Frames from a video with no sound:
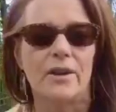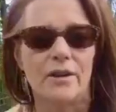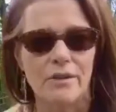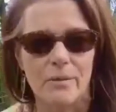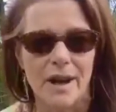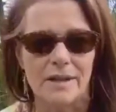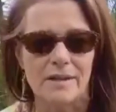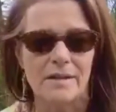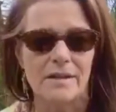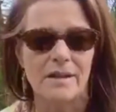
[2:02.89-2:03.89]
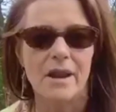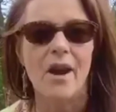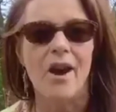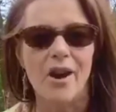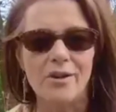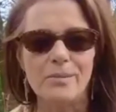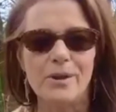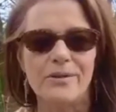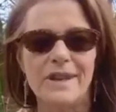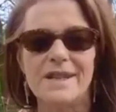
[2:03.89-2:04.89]
all at once? All the
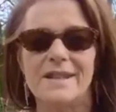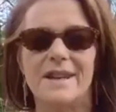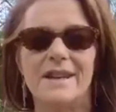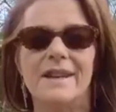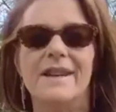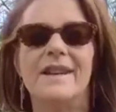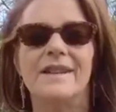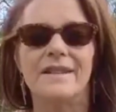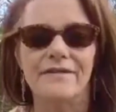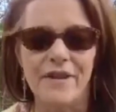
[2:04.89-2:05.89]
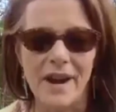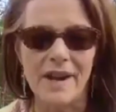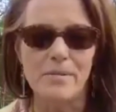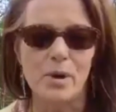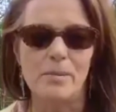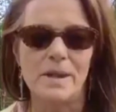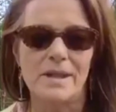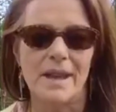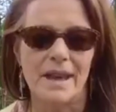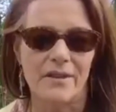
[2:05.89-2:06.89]
more reason to find
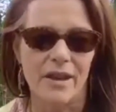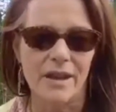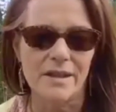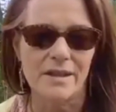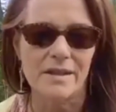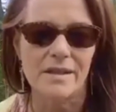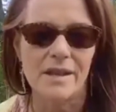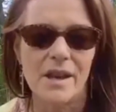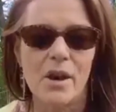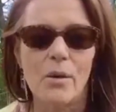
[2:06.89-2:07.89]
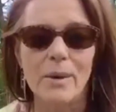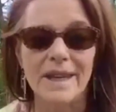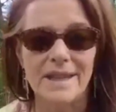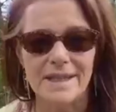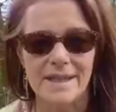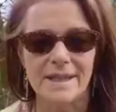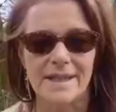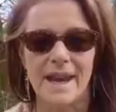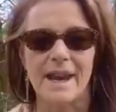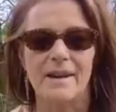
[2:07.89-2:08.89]
moments like this where we can sit
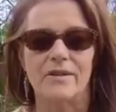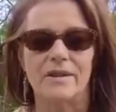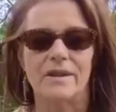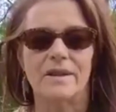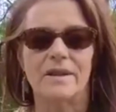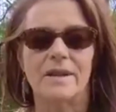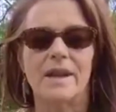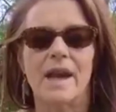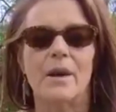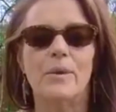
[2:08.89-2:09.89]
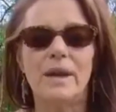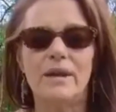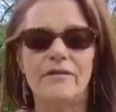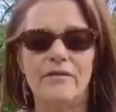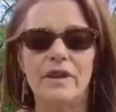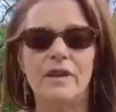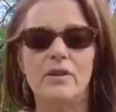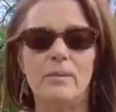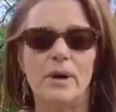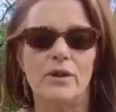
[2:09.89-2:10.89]
down and we can
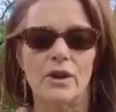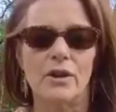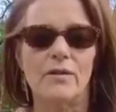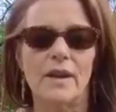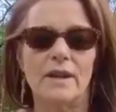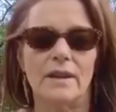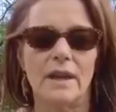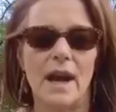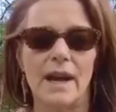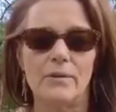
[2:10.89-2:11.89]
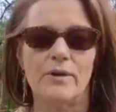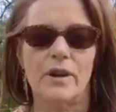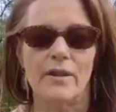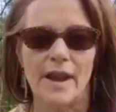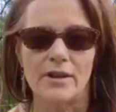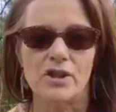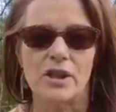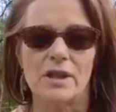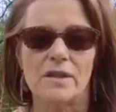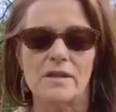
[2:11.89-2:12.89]
feel Mother Earth and align with our
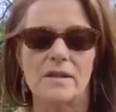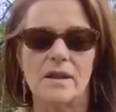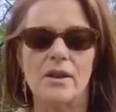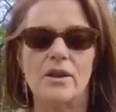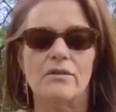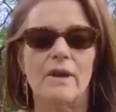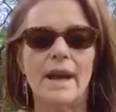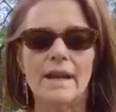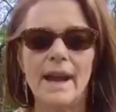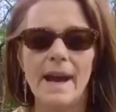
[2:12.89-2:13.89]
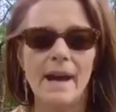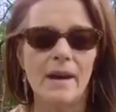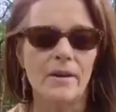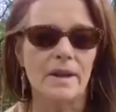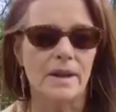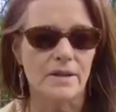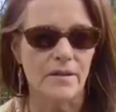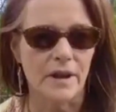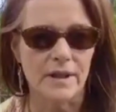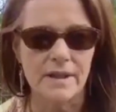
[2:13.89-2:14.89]
energies. Right now, it
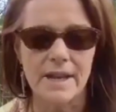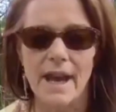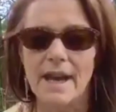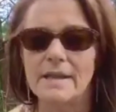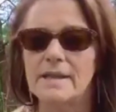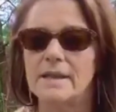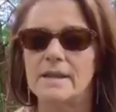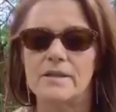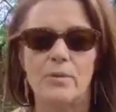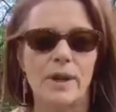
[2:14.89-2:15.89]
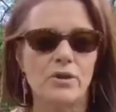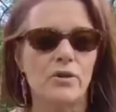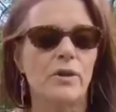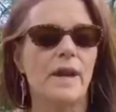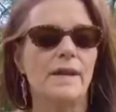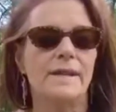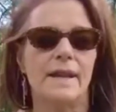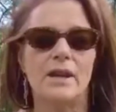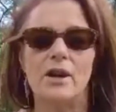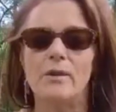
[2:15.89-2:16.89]
is very intense, and these retrogrades,
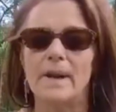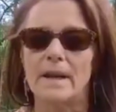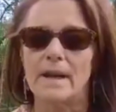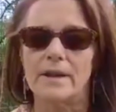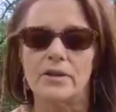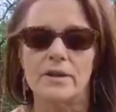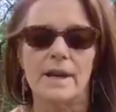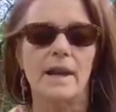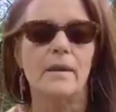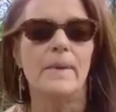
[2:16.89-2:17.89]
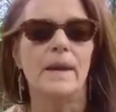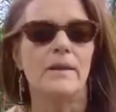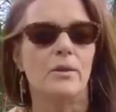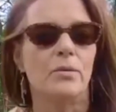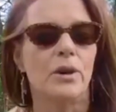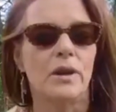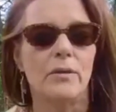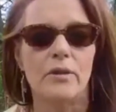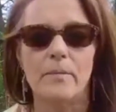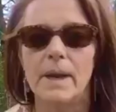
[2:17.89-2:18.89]
I know my clients are telling me, and they're
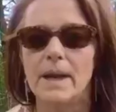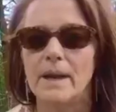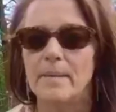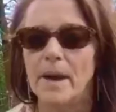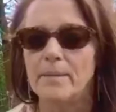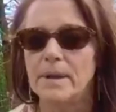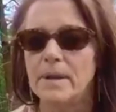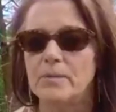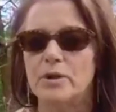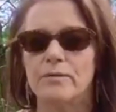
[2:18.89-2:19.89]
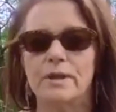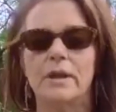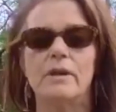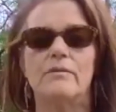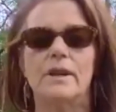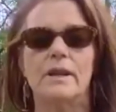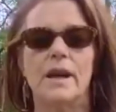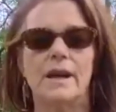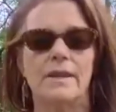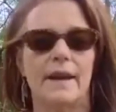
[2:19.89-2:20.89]
working with me, and I'm helping them to really
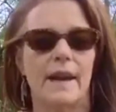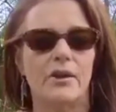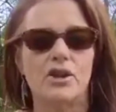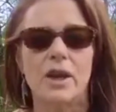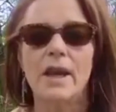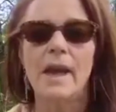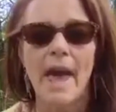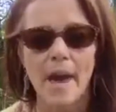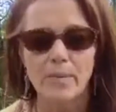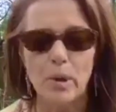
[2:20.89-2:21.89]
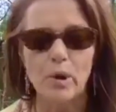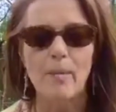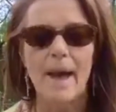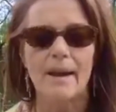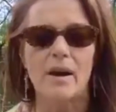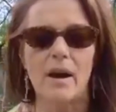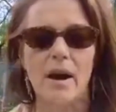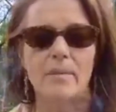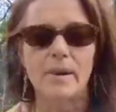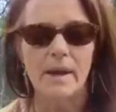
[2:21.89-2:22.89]
realign that energy and pull back
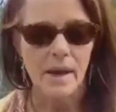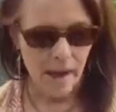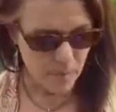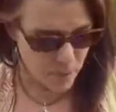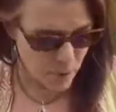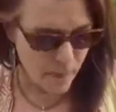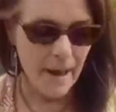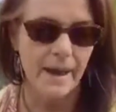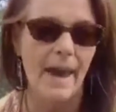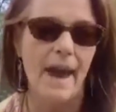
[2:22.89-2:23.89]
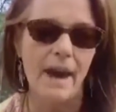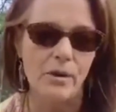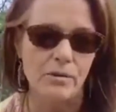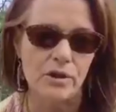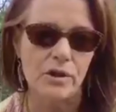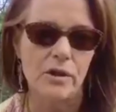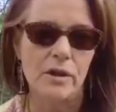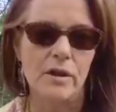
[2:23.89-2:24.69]
up and pull back out